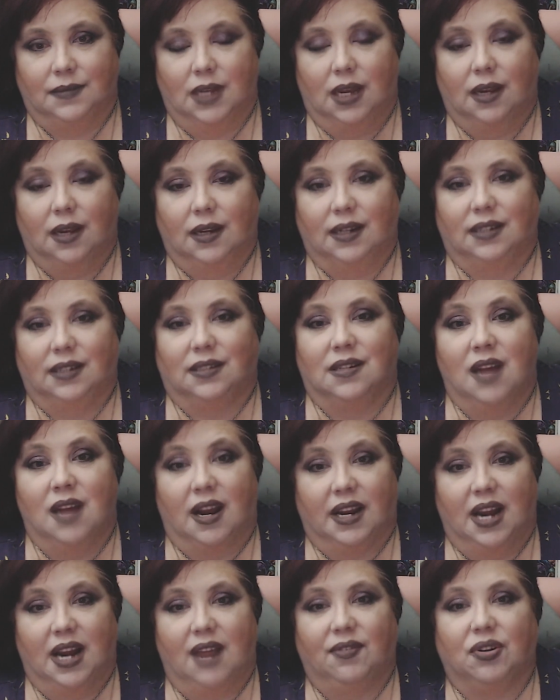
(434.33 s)
He's not
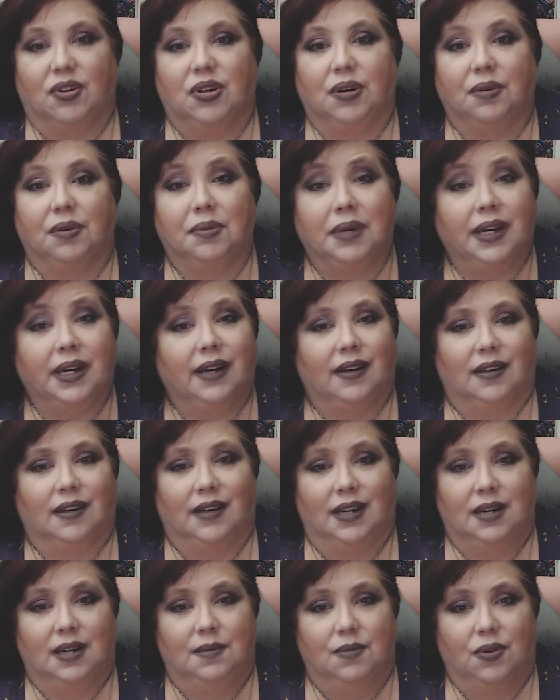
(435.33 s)
going to have a career
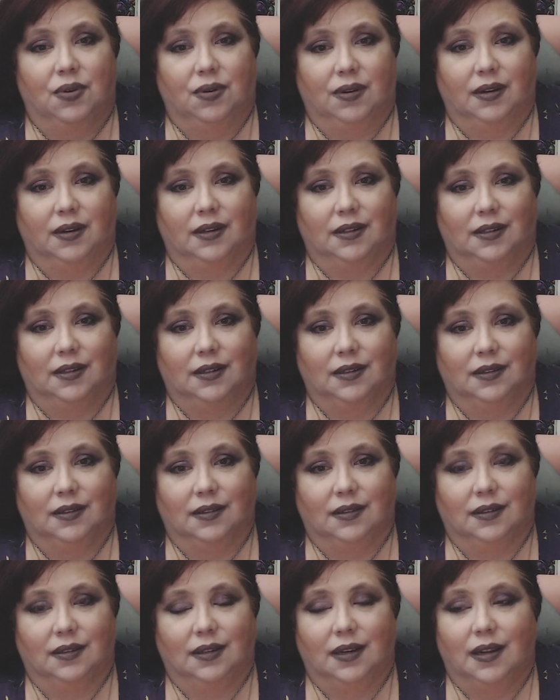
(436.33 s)
anymore.
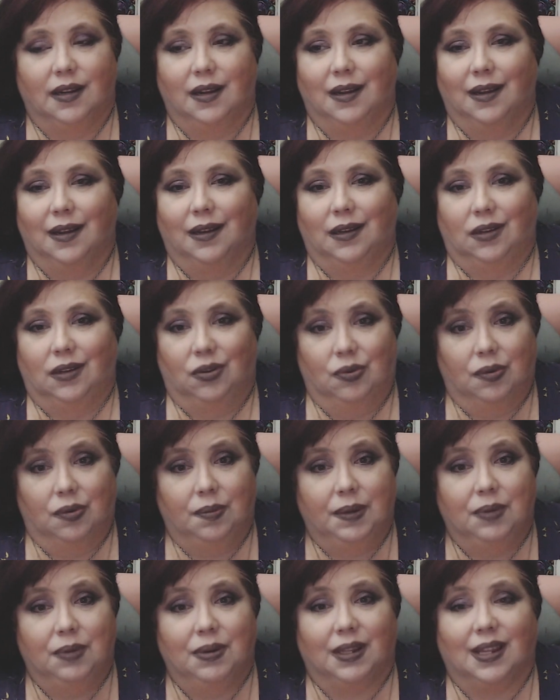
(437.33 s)
You will
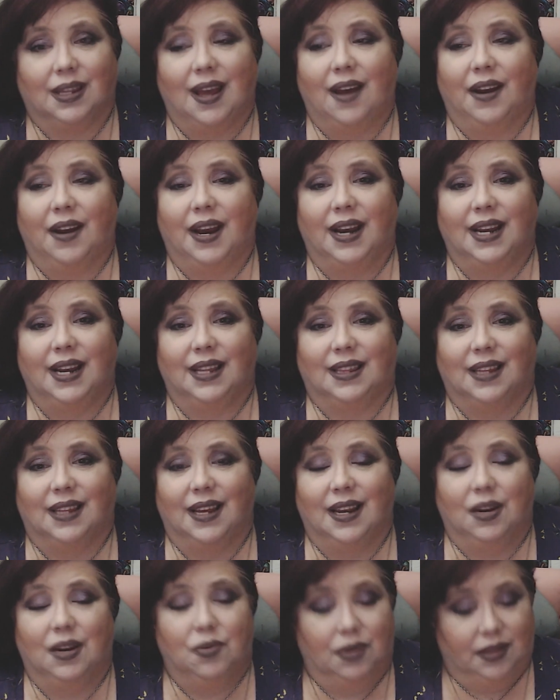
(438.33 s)
be without
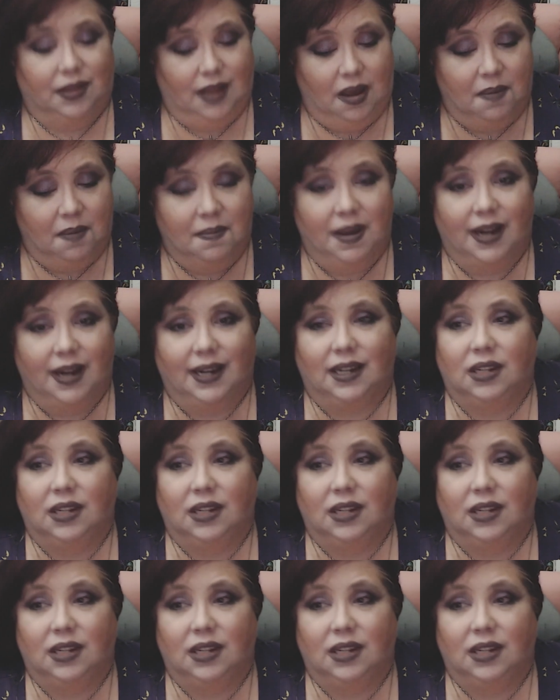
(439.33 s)
anything, without money.